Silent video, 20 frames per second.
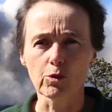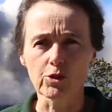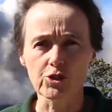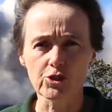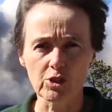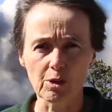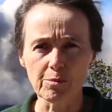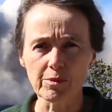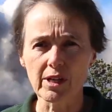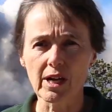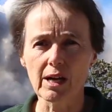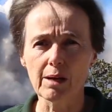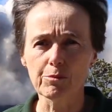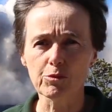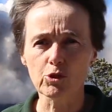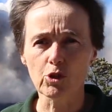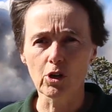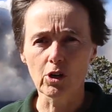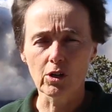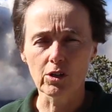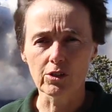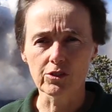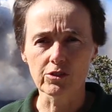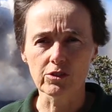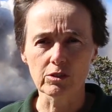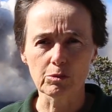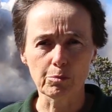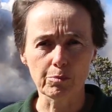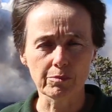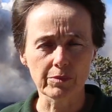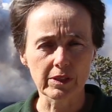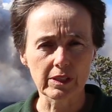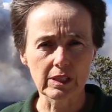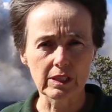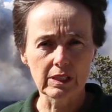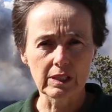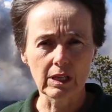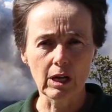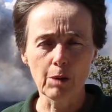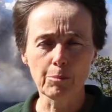which sometimes cause
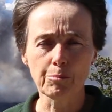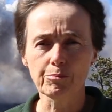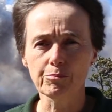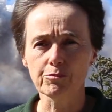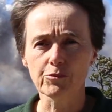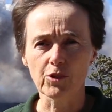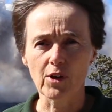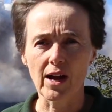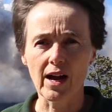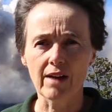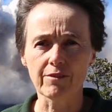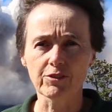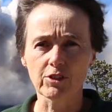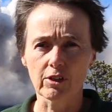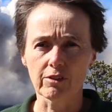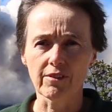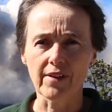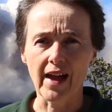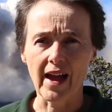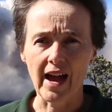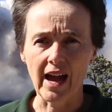the updraft of